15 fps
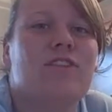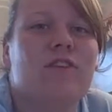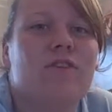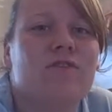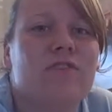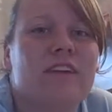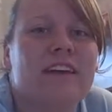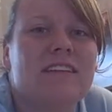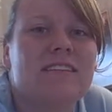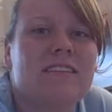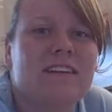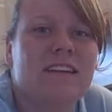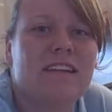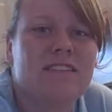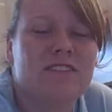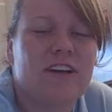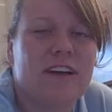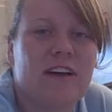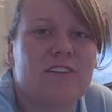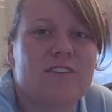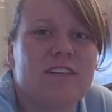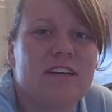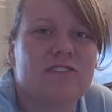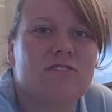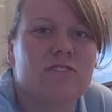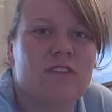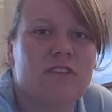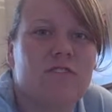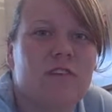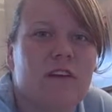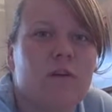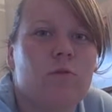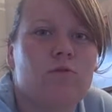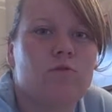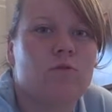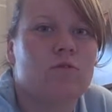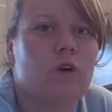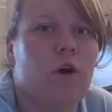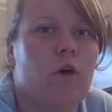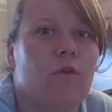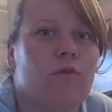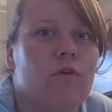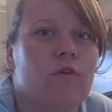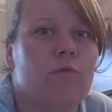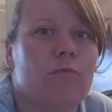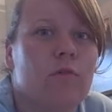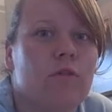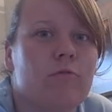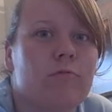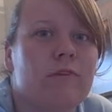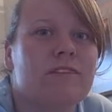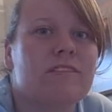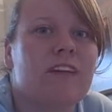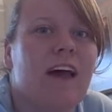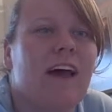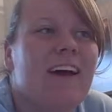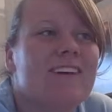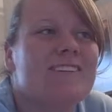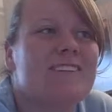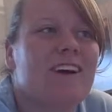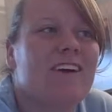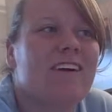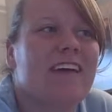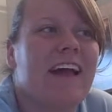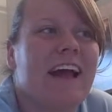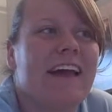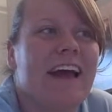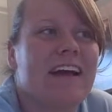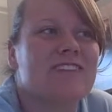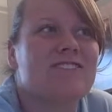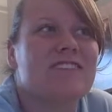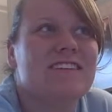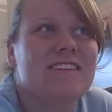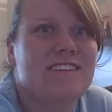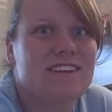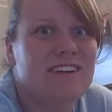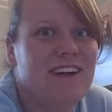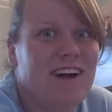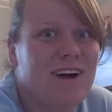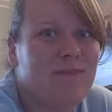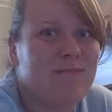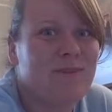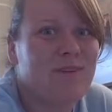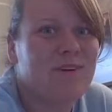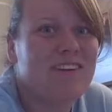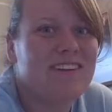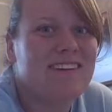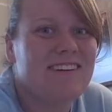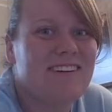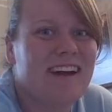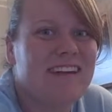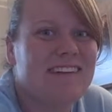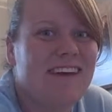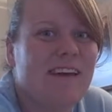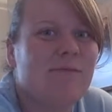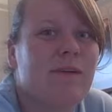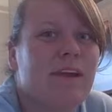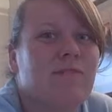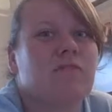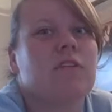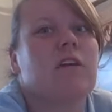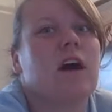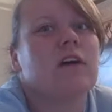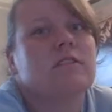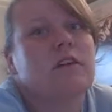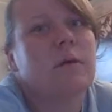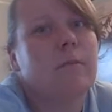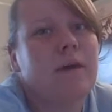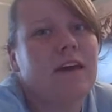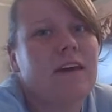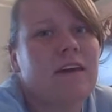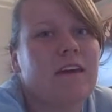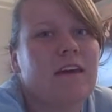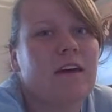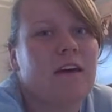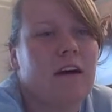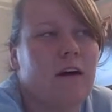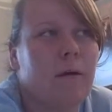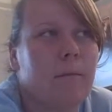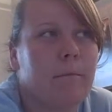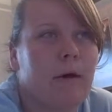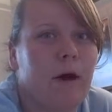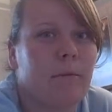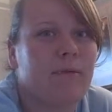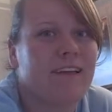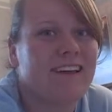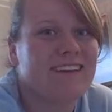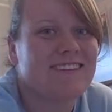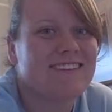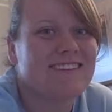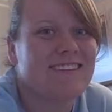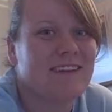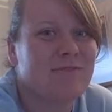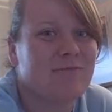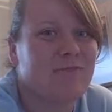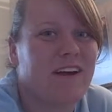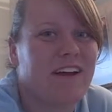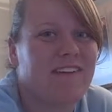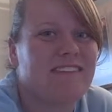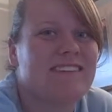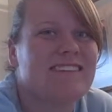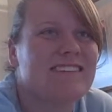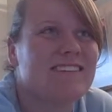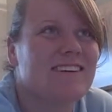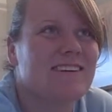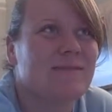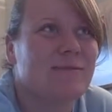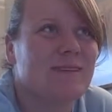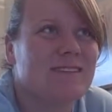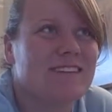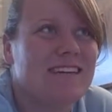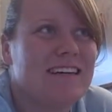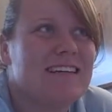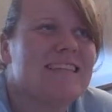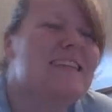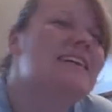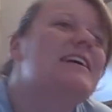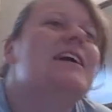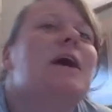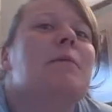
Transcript: Don't forget to cl- check out yesterday's video, which was oh for Oompa Loompas. Sorry, I actually did upload it the right day, but I forgot to make it um public instead of private. Sorry about that.